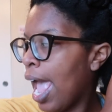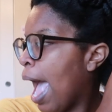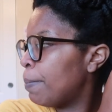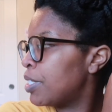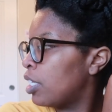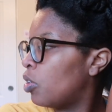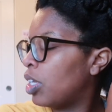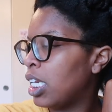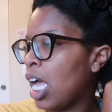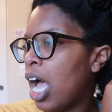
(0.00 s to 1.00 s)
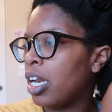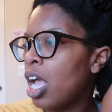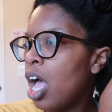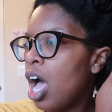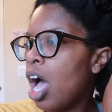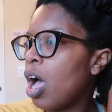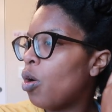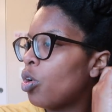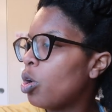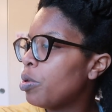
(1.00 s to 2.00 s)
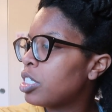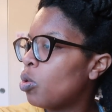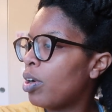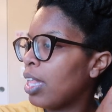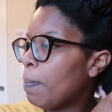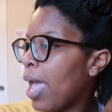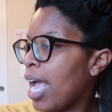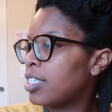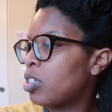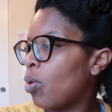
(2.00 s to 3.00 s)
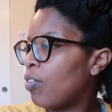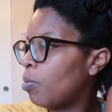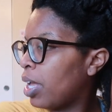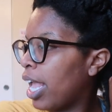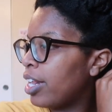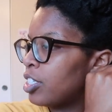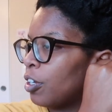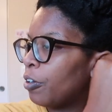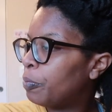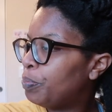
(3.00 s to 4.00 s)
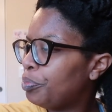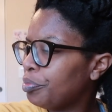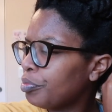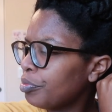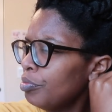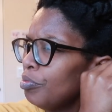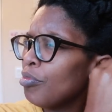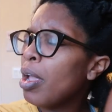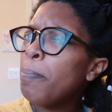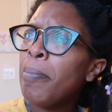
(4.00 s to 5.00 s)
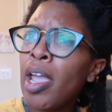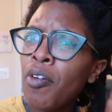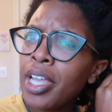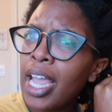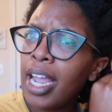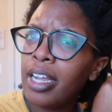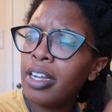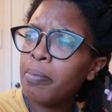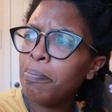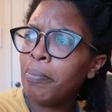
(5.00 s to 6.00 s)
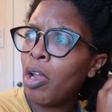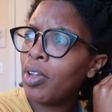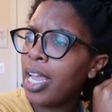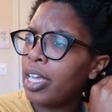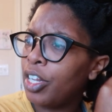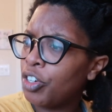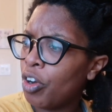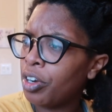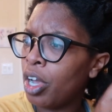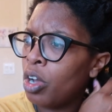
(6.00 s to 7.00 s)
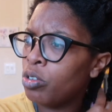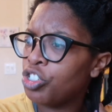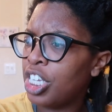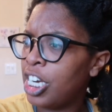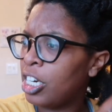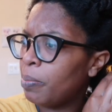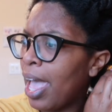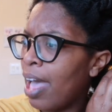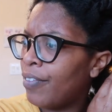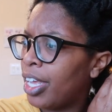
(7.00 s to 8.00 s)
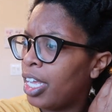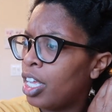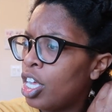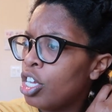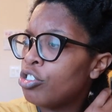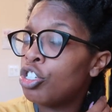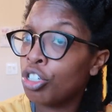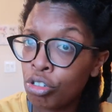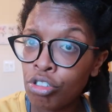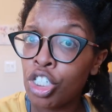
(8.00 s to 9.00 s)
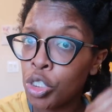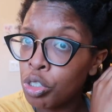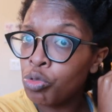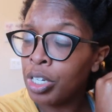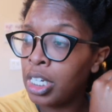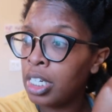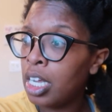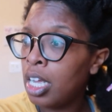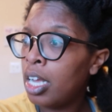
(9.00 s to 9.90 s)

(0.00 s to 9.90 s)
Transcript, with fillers: Absolutely not. Um, who was the one that passed away from cancer? Mary Kay Mary Kay Letourneau. She ended up having two children